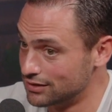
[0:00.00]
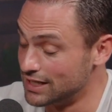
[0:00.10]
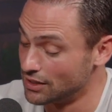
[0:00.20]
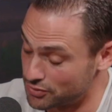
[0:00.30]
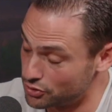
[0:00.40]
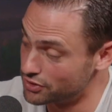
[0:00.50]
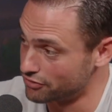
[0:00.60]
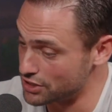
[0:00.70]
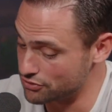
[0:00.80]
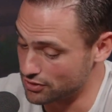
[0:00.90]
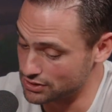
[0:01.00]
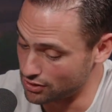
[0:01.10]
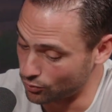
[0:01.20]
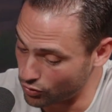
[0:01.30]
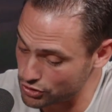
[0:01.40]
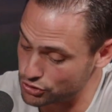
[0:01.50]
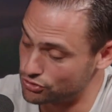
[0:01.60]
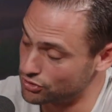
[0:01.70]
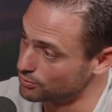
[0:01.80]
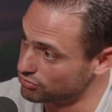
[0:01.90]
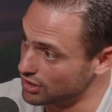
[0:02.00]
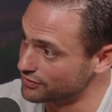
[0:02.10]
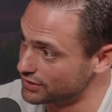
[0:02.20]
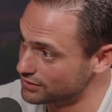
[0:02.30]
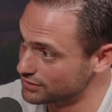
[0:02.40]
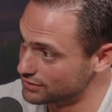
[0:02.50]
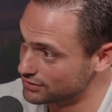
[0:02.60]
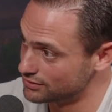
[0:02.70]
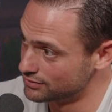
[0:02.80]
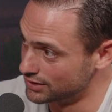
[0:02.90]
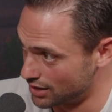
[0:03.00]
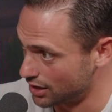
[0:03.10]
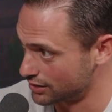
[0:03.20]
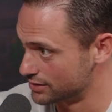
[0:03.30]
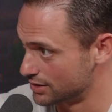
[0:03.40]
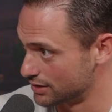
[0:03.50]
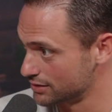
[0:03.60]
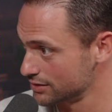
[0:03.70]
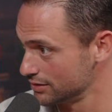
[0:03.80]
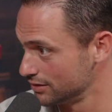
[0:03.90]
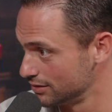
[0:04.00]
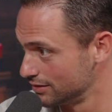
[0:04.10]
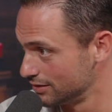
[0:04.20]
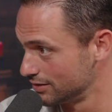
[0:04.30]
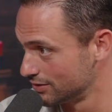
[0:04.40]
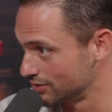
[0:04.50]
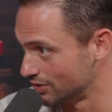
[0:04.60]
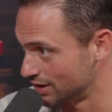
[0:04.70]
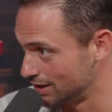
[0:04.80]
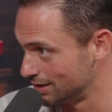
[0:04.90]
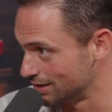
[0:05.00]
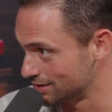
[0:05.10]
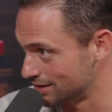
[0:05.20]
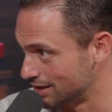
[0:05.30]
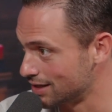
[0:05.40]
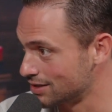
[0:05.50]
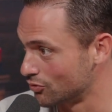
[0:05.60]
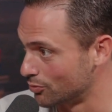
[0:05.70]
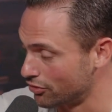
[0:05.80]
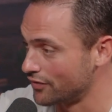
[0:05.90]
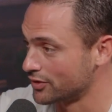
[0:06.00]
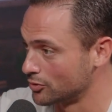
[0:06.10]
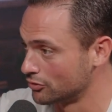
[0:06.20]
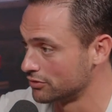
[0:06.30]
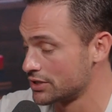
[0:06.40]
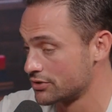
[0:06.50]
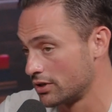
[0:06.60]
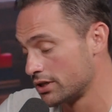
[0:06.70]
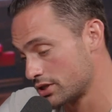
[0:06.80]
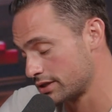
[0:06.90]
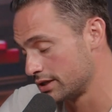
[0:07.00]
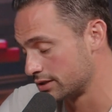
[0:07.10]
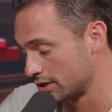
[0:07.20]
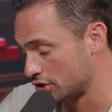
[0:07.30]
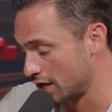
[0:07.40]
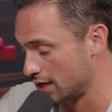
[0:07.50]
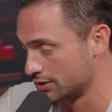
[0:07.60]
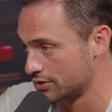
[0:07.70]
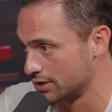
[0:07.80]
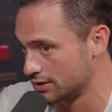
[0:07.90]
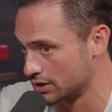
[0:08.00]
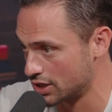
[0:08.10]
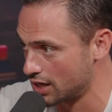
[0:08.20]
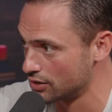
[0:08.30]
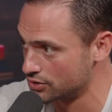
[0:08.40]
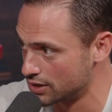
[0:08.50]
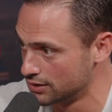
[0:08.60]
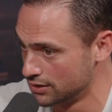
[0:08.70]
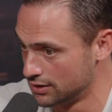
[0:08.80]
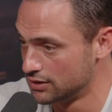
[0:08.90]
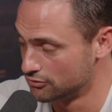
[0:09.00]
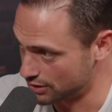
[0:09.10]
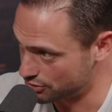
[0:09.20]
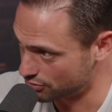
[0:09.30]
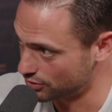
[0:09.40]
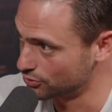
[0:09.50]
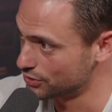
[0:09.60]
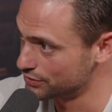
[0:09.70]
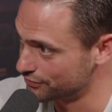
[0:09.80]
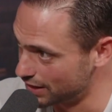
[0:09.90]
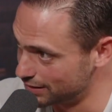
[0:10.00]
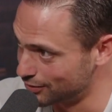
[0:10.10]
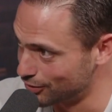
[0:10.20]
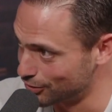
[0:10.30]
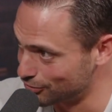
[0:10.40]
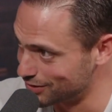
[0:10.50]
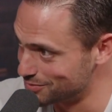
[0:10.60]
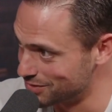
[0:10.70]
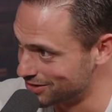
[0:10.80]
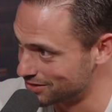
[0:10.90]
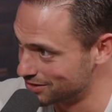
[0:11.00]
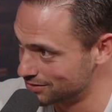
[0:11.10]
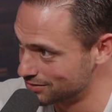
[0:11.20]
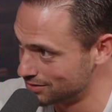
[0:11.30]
Now, the beauty of restaurants are once you turn profit, it hockey sticks. So the key is to get to a profitable restaurant. It's a challenge, and it's a challenge that restaurateurs fight all across America.